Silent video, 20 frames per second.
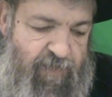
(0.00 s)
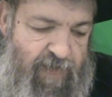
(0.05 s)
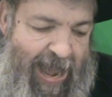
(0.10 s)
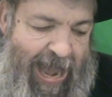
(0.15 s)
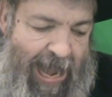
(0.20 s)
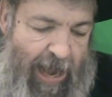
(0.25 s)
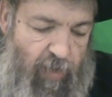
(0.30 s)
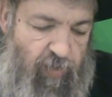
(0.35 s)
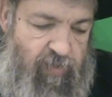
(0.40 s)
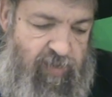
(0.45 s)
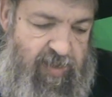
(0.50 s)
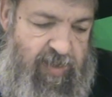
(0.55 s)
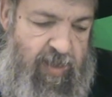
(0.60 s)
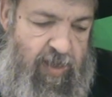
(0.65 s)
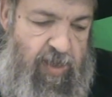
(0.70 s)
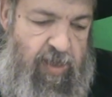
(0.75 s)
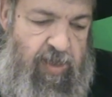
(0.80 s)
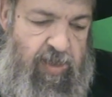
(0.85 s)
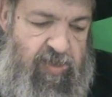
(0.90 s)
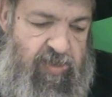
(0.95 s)
vows,
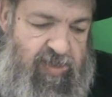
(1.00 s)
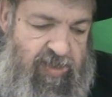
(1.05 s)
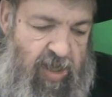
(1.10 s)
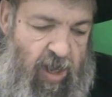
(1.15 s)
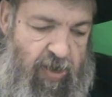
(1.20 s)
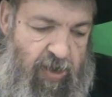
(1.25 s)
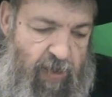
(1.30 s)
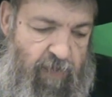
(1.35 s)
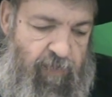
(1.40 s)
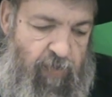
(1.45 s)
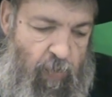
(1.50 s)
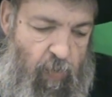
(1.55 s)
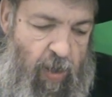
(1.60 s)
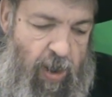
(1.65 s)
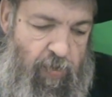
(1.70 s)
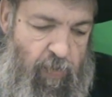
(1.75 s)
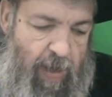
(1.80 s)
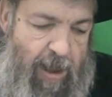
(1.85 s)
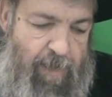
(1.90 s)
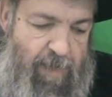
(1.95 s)
son of the
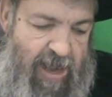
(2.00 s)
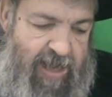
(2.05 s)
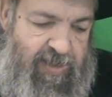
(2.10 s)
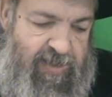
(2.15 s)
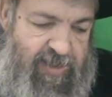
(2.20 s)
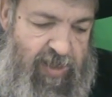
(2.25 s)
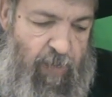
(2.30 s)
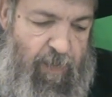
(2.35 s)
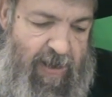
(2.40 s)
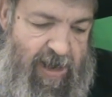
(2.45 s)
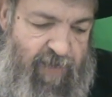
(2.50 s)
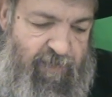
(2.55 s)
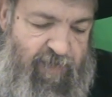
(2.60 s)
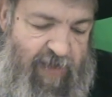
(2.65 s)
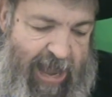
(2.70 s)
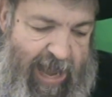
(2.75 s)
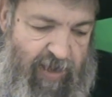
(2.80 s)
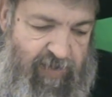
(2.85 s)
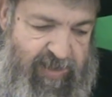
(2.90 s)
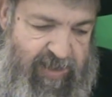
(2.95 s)
one who I made so many
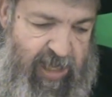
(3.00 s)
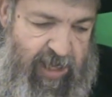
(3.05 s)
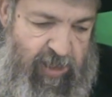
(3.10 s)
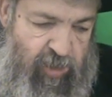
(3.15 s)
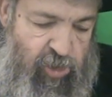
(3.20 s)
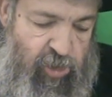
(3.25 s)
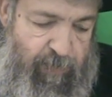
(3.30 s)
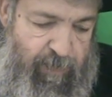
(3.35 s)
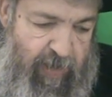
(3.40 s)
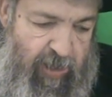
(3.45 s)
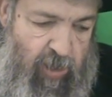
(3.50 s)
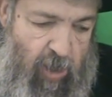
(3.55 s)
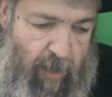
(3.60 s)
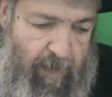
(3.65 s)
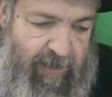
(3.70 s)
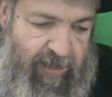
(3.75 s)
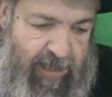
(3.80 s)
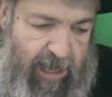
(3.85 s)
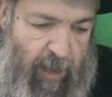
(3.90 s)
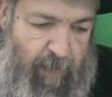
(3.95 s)
vows that he should
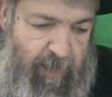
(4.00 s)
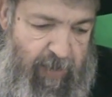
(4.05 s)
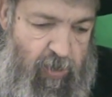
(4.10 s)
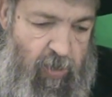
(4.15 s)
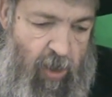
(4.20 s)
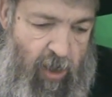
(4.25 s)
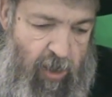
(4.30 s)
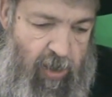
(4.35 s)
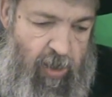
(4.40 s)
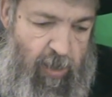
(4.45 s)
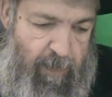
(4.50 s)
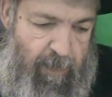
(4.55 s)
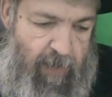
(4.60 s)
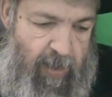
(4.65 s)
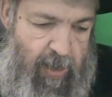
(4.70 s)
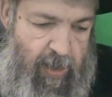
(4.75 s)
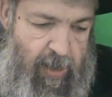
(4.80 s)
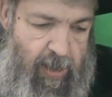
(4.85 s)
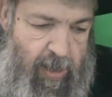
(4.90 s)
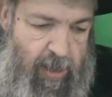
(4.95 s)
become a Talmud Chacham.
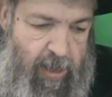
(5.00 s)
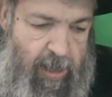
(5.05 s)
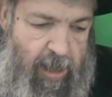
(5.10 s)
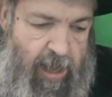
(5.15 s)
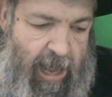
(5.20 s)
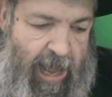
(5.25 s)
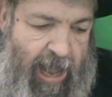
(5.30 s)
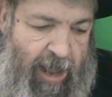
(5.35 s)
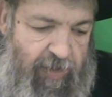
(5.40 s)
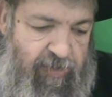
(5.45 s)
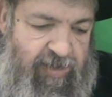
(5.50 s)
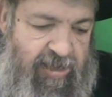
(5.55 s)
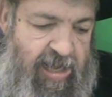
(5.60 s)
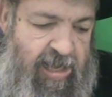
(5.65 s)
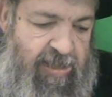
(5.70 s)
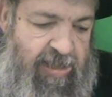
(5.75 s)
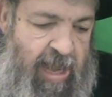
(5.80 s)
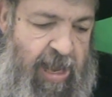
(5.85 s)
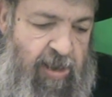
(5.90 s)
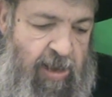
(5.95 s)
Al
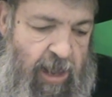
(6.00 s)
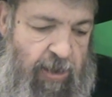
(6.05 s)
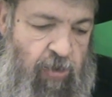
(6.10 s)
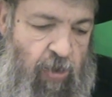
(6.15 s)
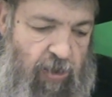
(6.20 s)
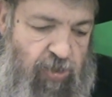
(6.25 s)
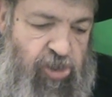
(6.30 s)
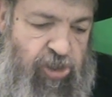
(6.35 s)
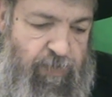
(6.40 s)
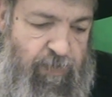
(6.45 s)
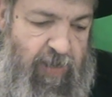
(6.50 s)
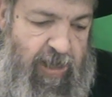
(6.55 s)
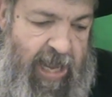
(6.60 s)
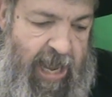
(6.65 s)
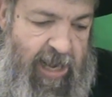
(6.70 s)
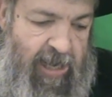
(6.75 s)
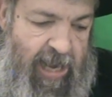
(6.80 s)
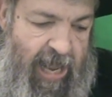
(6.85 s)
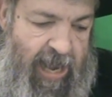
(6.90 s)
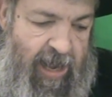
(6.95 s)
titein lanoshim
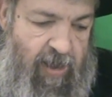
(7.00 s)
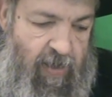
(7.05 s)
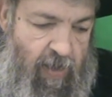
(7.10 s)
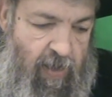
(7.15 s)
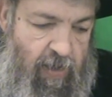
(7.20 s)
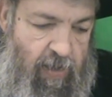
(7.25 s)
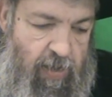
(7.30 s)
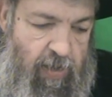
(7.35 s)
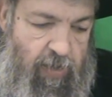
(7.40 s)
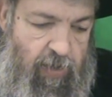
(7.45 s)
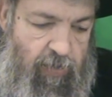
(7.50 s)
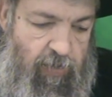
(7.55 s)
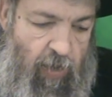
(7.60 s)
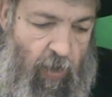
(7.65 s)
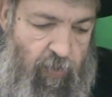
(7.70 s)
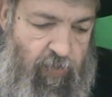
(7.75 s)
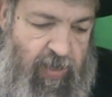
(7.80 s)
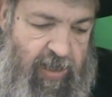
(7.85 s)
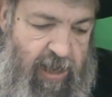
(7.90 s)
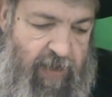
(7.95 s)
chelecha.
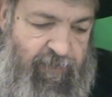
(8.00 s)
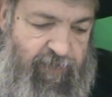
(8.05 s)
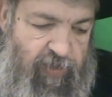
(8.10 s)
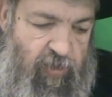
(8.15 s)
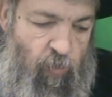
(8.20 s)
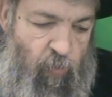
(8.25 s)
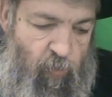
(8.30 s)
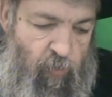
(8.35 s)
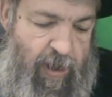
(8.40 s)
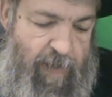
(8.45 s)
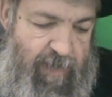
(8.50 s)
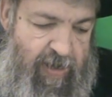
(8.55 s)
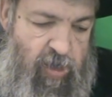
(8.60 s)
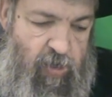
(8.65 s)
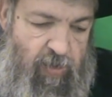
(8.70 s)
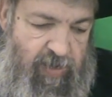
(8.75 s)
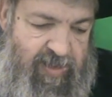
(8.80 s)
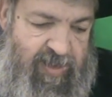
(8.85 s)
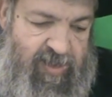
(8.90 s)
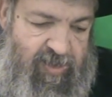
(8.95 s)
Don't give to
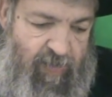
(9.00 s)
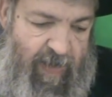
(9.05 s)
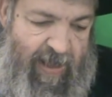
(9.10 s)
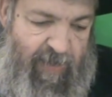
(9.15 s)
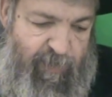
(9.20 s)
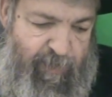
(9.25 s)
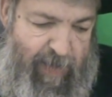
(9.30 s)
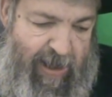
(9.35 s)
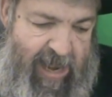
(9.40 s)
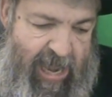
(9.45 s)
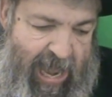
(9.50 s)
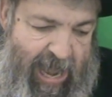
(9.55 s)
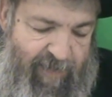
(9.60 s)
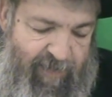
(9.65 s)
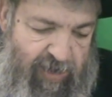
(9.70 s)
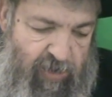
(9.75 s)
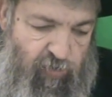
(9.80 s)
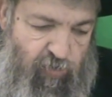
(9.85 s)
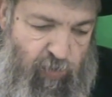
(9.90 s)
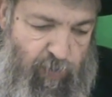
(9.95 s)
women your strength by
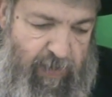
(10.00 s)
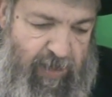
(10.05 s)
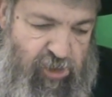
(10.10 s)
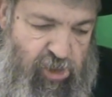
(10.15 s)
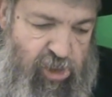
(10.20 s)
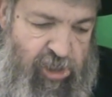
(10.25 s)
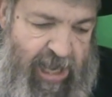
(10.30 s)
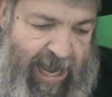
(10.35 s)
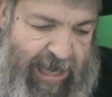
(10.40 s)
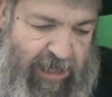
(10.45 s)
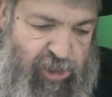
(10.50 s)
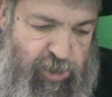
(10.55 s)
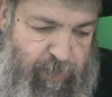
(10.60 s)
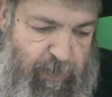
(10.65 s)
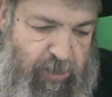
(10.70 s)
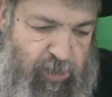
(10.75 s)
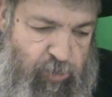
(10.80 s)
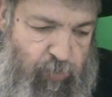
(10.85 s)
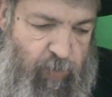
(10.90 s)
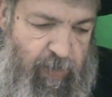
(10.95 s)
having too much
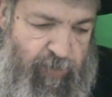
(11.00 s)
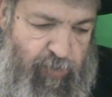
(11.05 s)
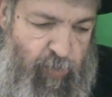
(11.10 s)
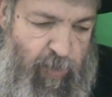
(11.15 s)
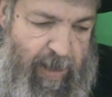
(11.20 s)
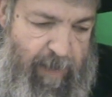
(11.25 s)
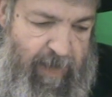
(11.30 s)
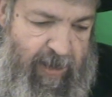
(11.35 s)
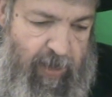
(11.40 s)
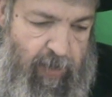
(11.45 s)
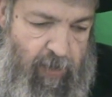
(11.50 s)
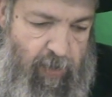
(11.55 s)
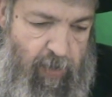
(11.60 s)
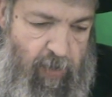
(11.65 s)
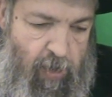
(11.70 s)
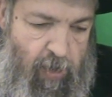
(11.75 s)
tashmish with women.